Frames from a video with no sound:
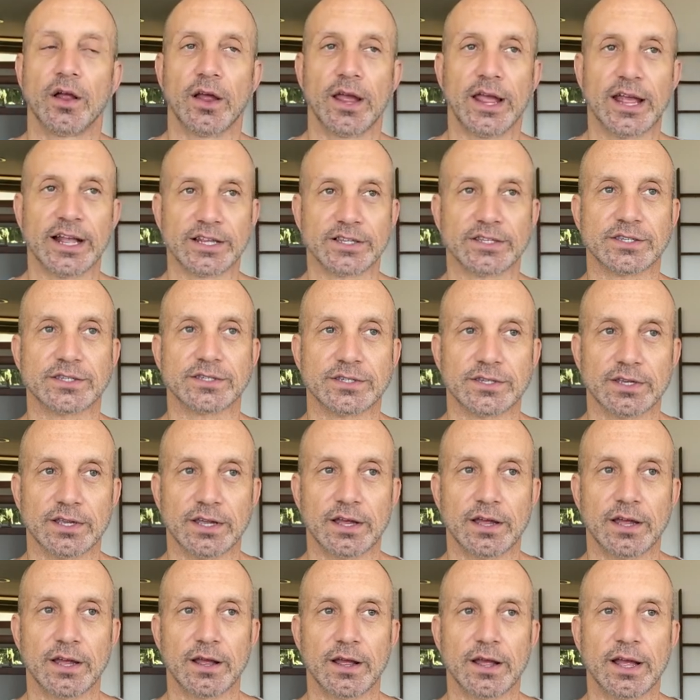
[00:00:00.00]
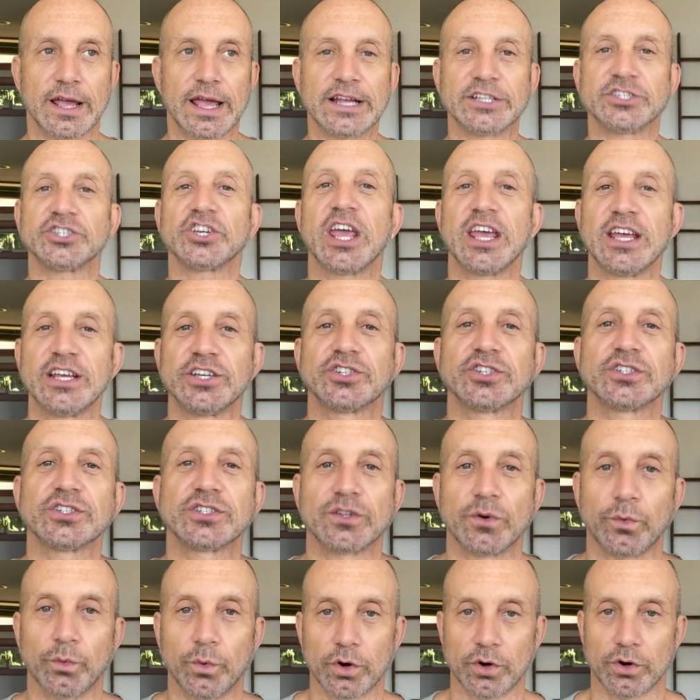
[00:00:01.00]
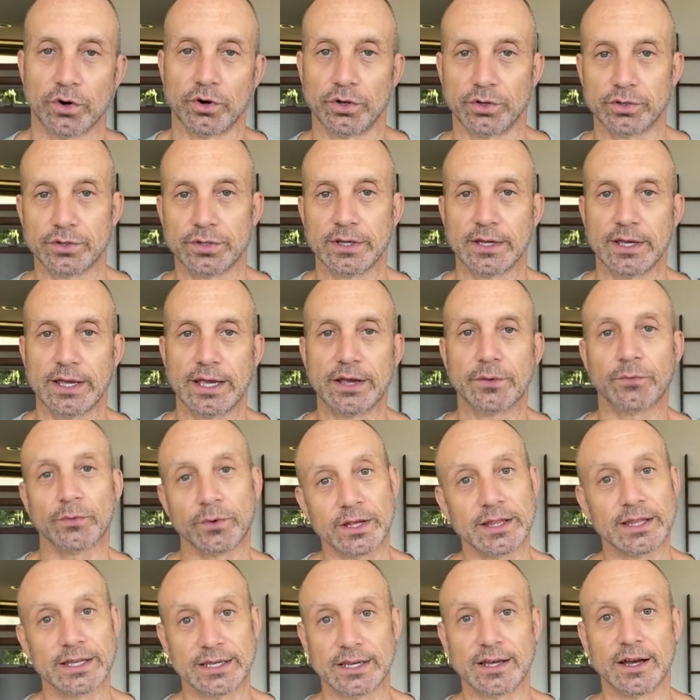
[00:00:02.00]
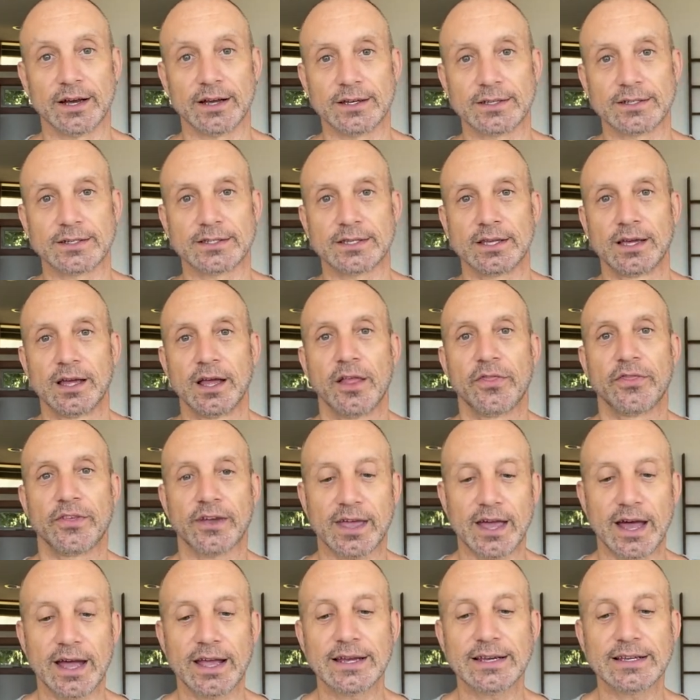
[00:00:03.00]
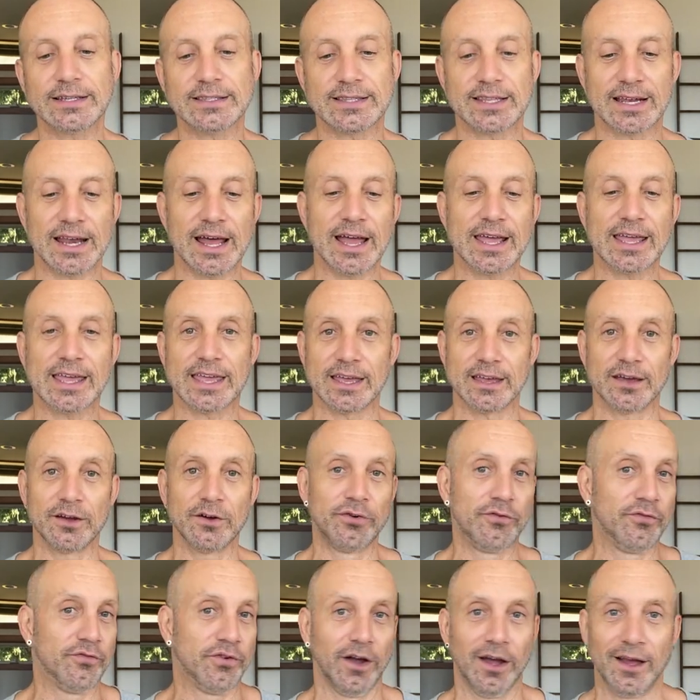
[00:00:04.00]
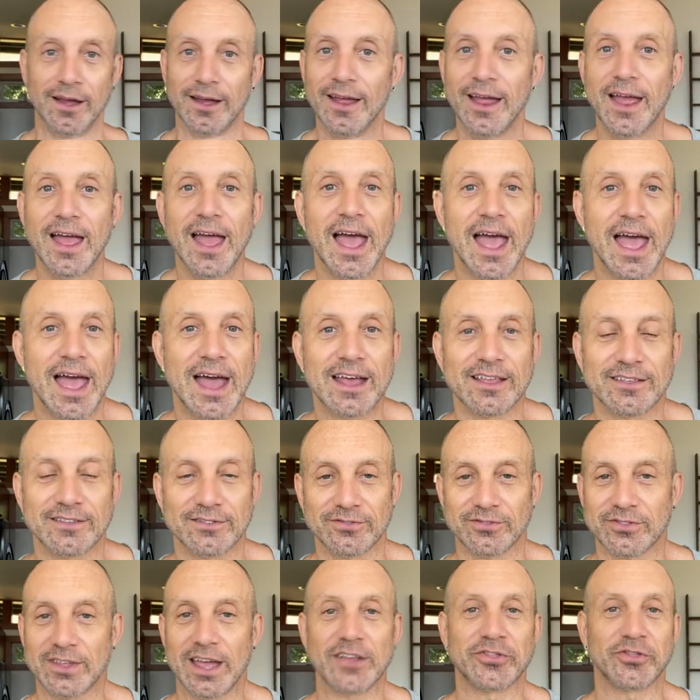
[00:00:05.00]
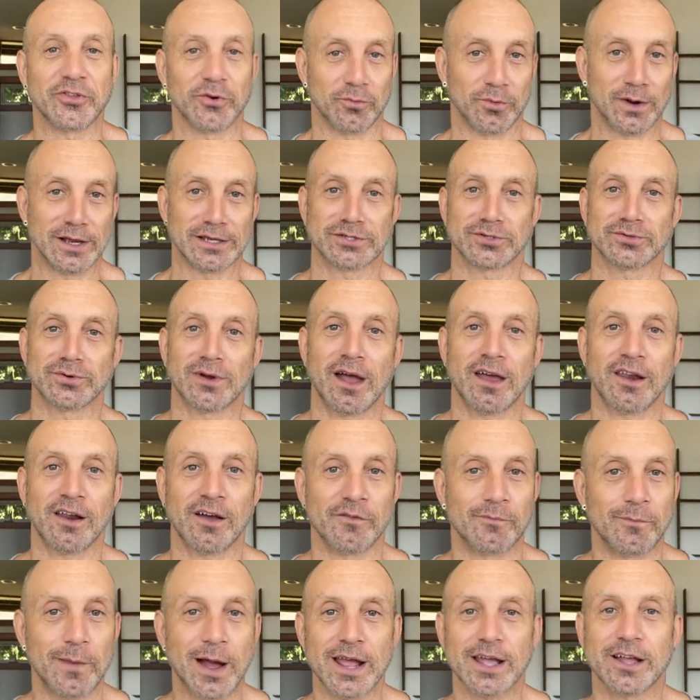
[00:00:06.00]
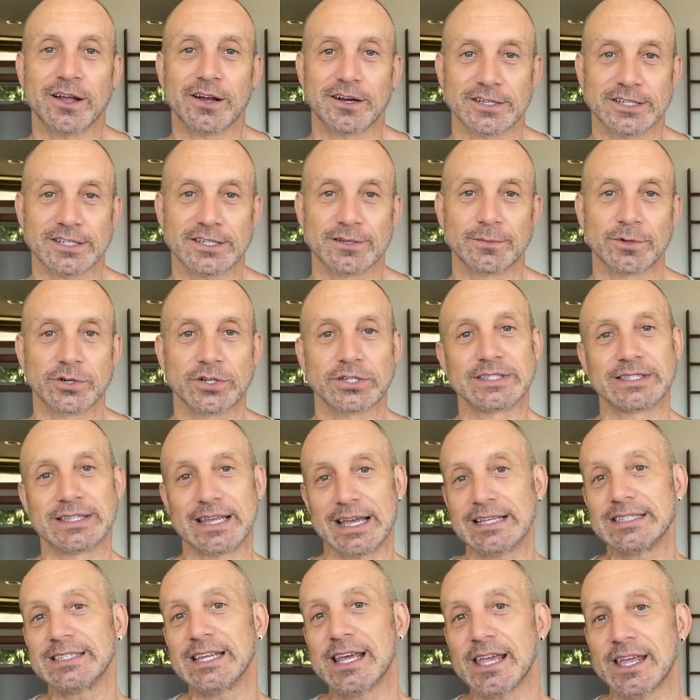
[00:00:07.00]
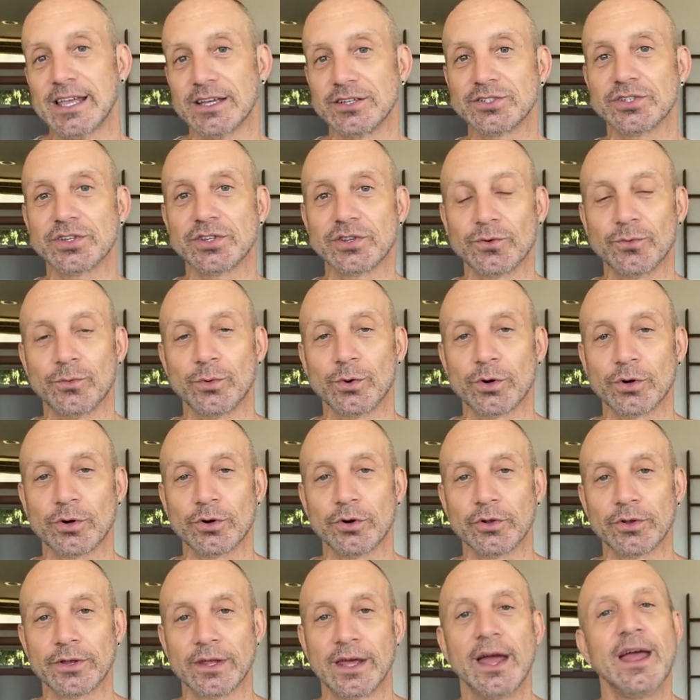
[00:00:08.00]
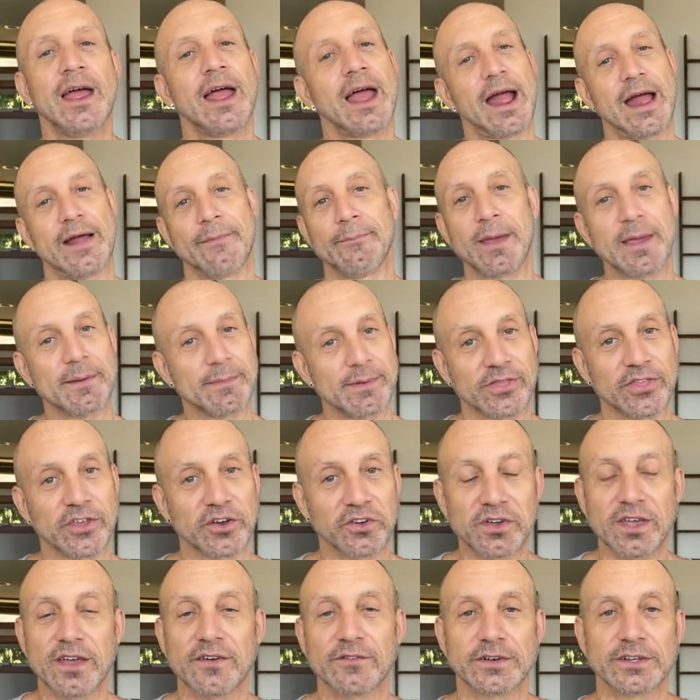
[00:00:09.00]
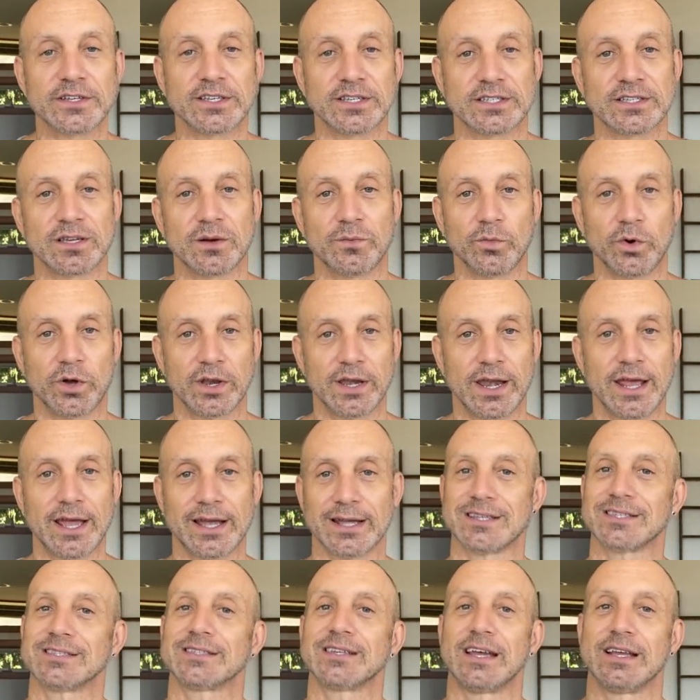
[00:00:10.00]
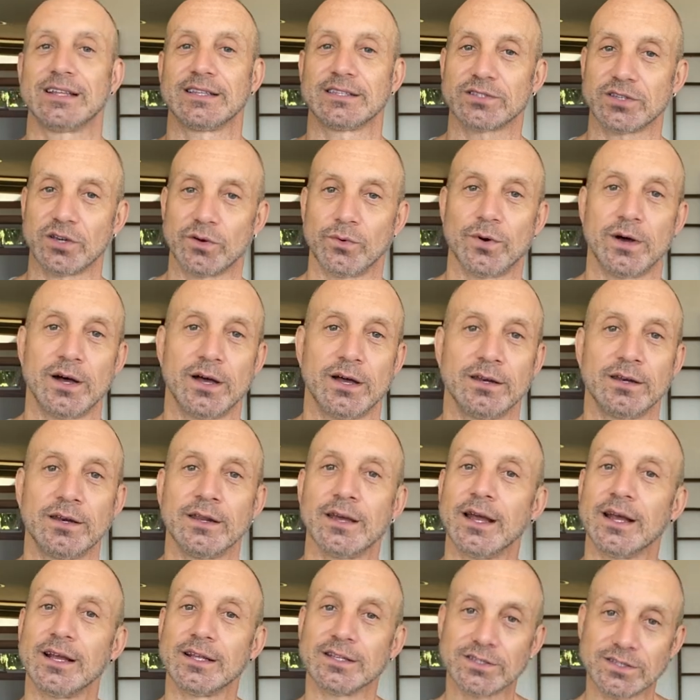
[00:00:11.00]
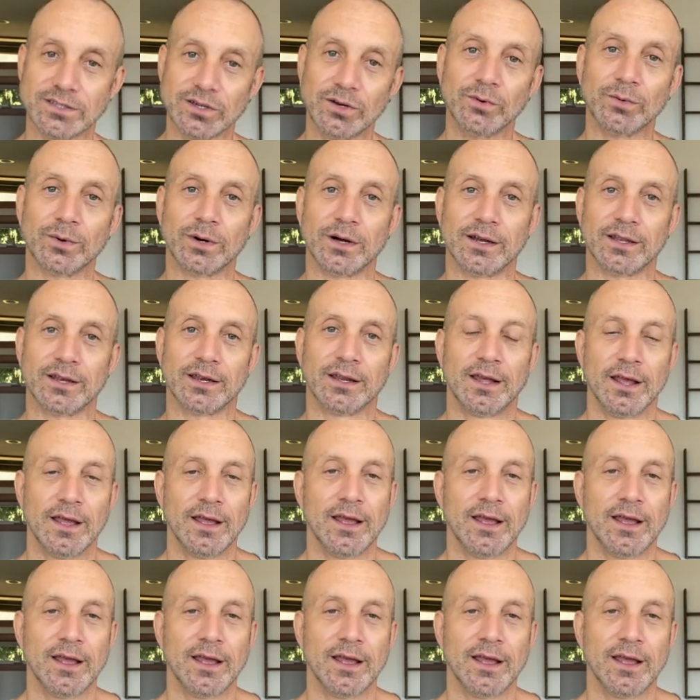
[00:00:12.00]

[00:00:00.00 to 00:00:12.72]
it changes the world. It really does. The kindness that I give at the restaurant of my customers, they take into the world, and maybe they'll give it to someone next, and so on and so on.